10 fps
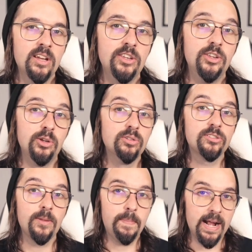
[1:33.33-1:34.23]
Use
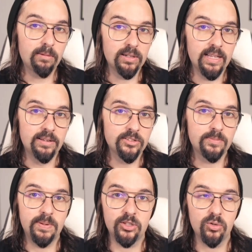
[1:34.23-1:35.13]
the parallels
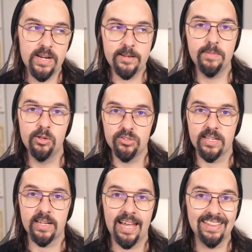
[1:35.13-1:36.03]
between
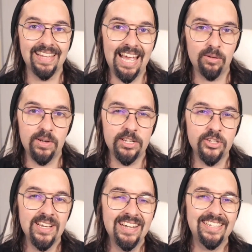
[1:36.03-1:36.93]
music and language
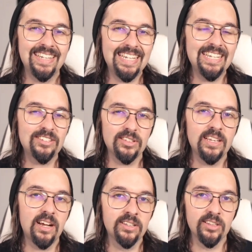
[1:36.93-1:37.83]
to
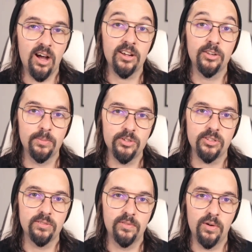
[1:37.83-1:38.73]
easily unlock your
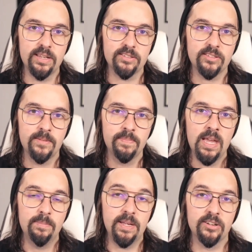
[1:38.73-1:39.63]
musical voice.
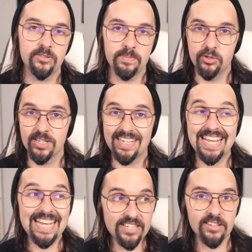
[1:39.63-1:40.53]
Because music
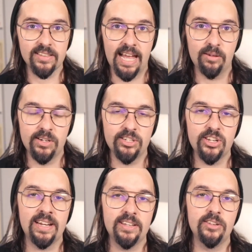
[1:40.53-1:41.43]
is a language
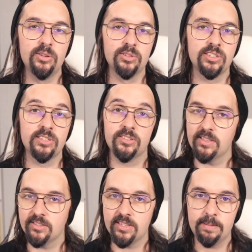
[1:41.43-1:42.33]
and it uses
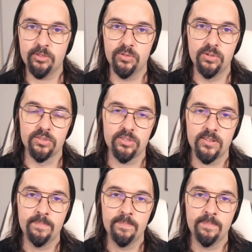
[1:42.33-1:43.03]
the same tools.